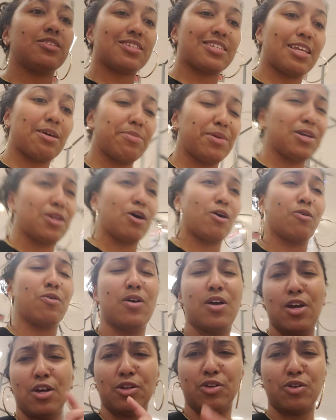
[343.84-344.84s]
just let me know.
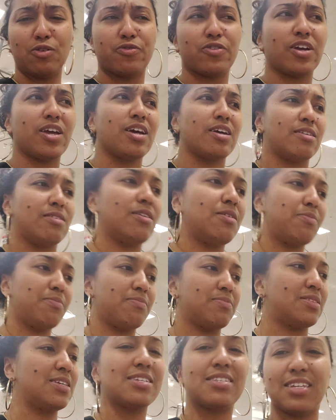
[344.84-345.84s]
Don't forget,
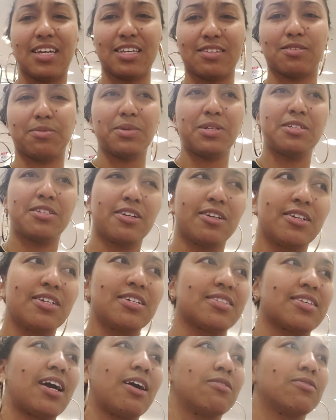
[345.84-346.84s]
Disney gives a military
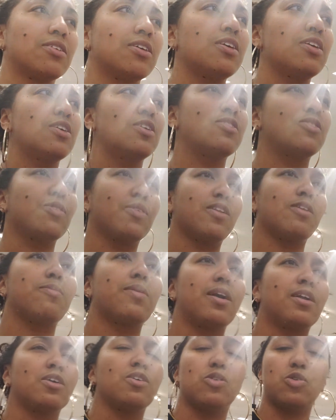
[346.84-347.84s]
discount. So
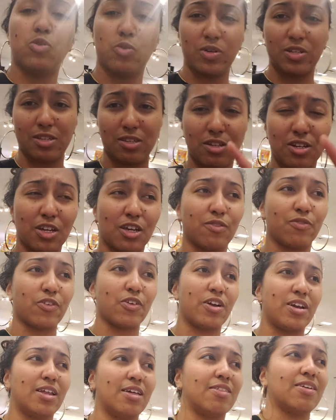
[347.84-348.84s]
anybody who is looking for
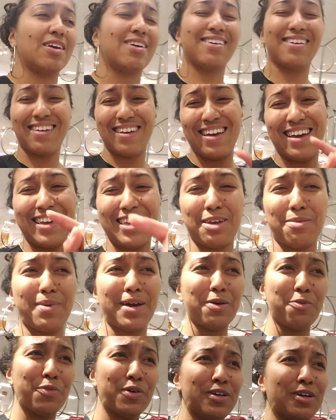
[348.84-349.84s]
anything, you
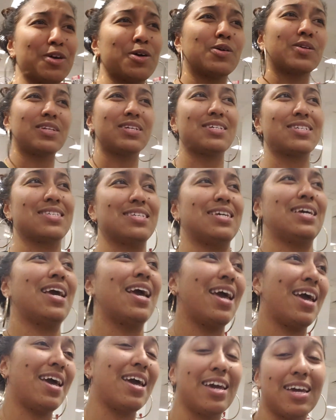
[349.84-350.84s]
might want to go to Disney
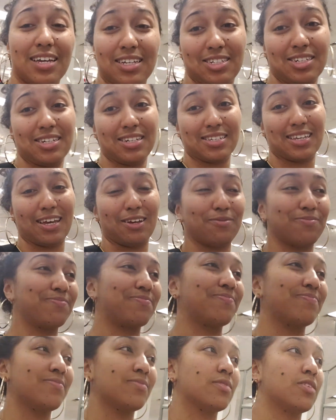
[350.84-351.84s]
and get your discount.
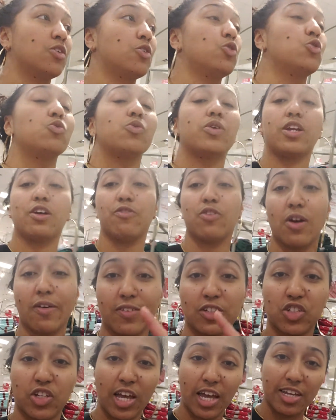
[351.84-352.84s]
Ooh, and if you have
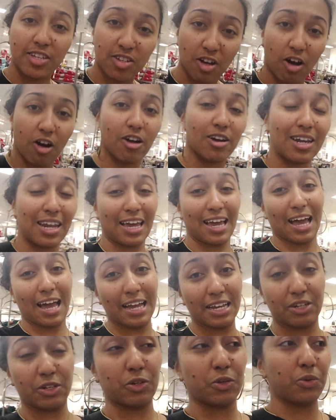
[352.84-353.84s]
a Chase card like
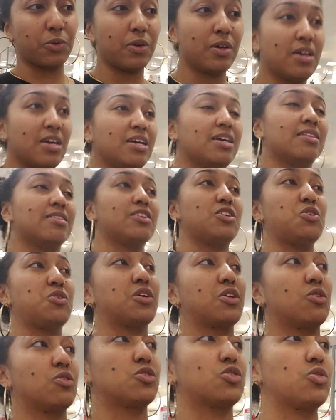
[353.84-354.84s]
I do, then you
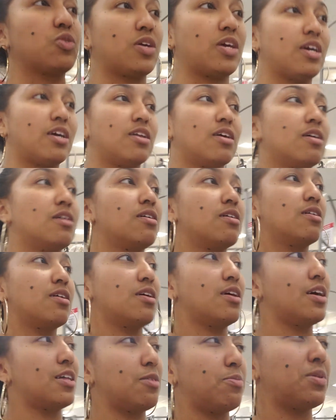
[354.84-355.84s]
can also get,
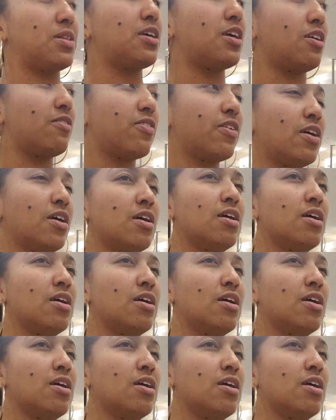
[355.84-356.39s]
I believe,